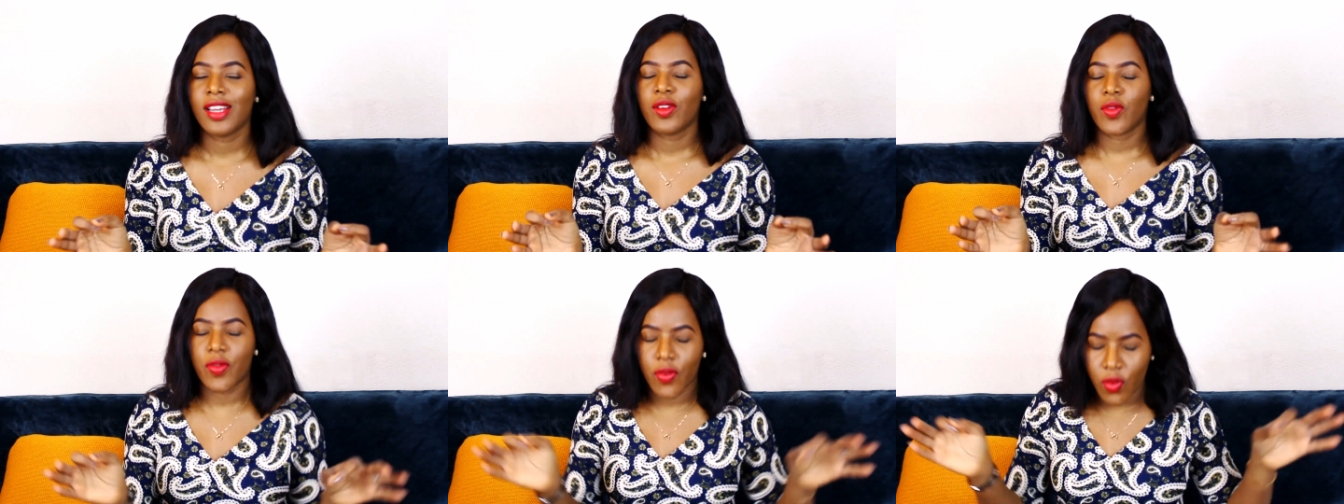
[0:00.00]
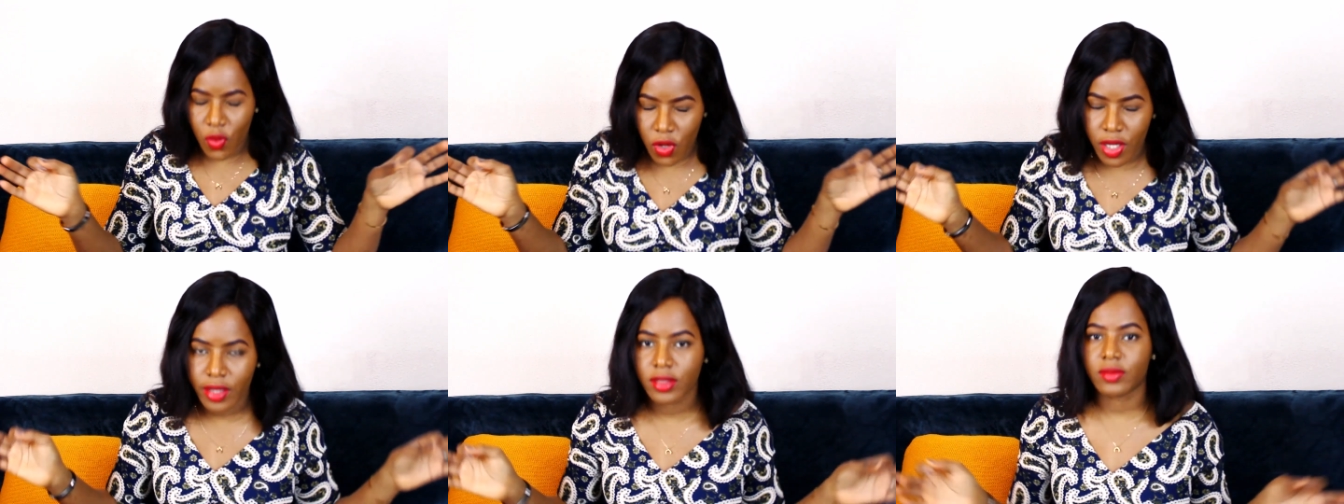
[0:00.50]

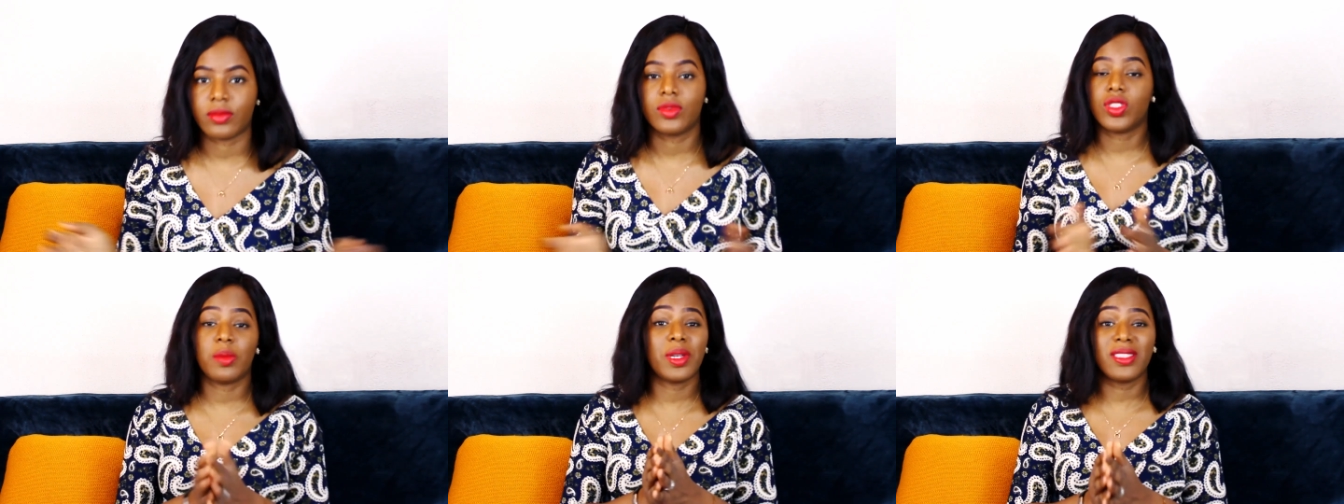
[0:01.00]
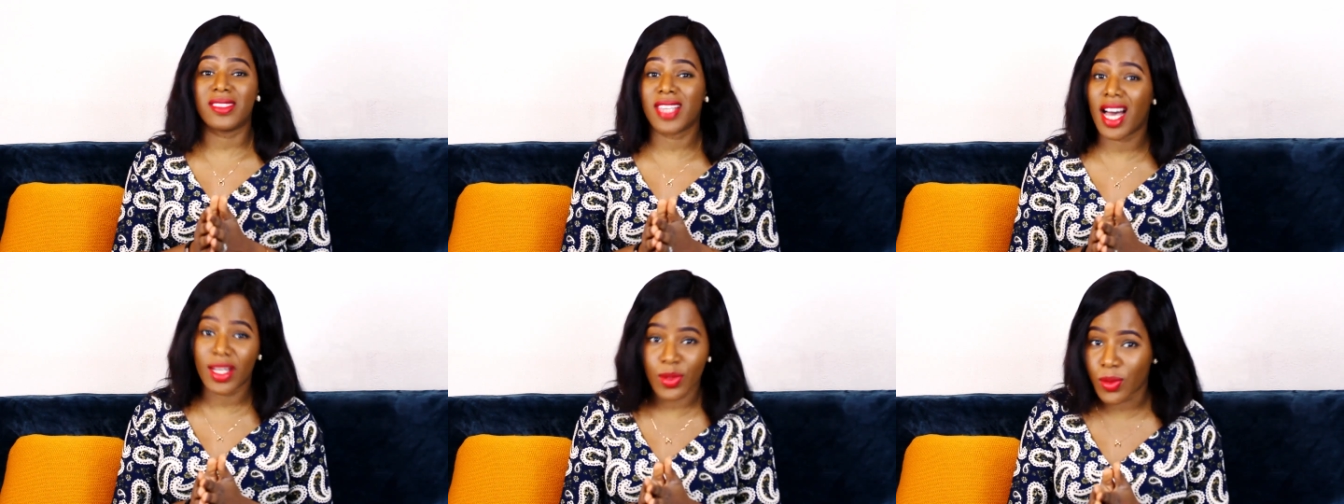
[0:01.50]
Foyer. German is
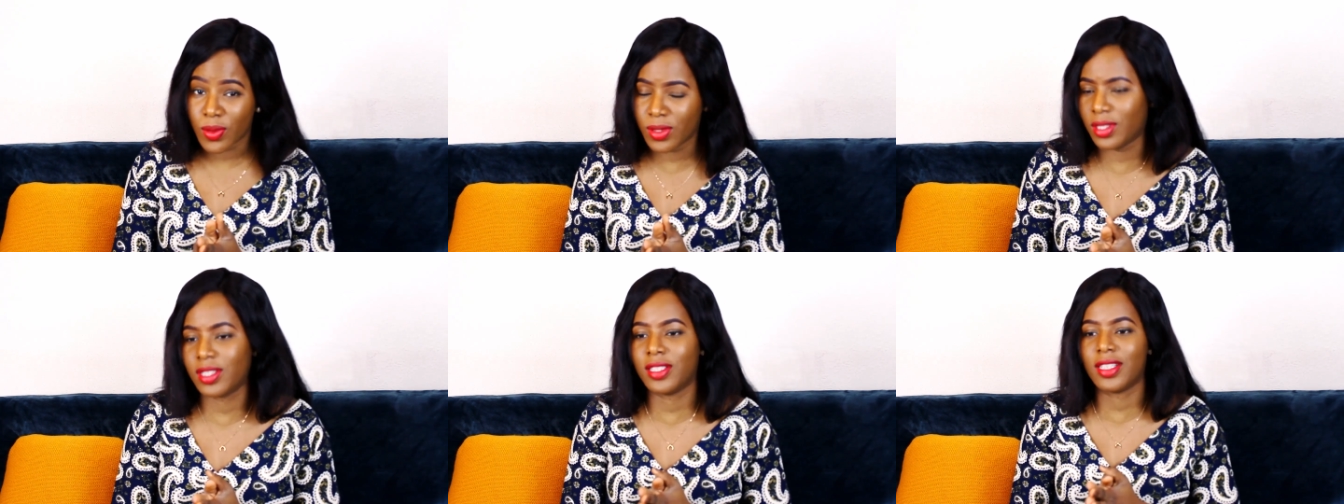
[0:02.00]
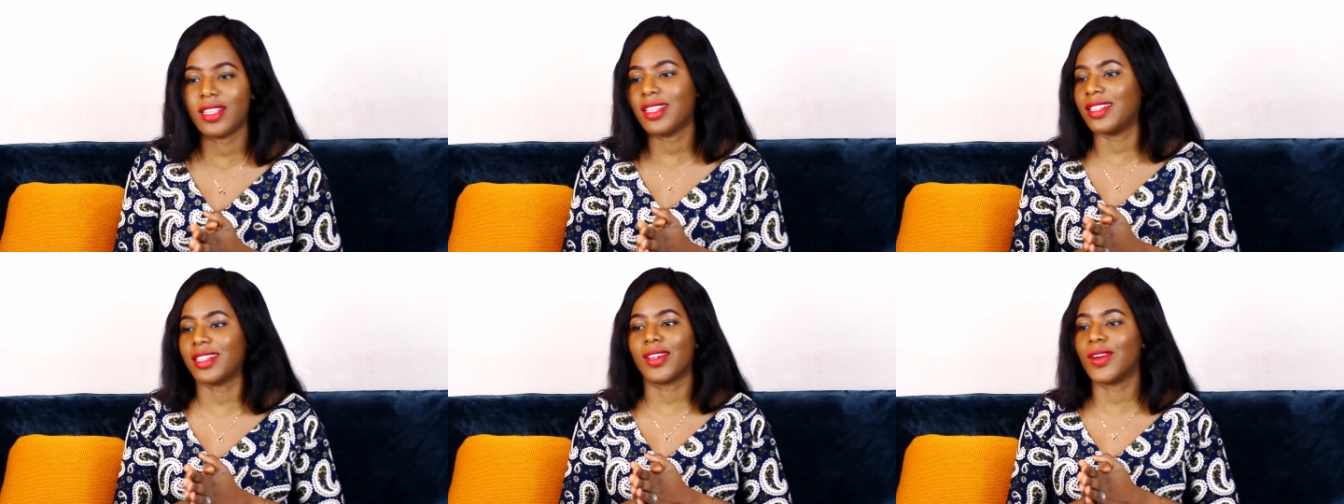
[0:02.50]
hard though.
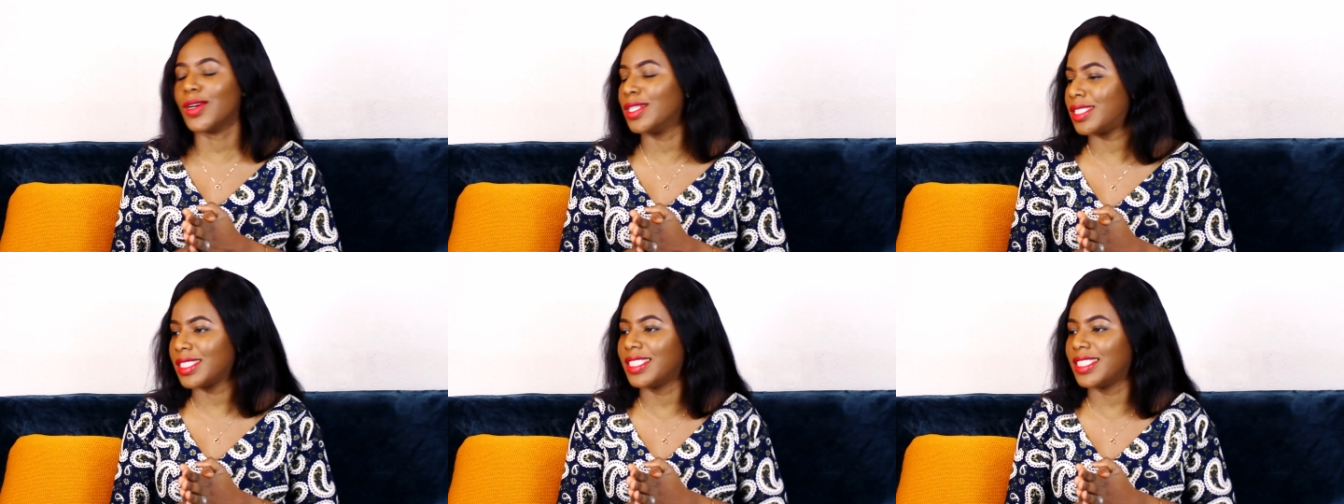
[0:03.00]
Hey God.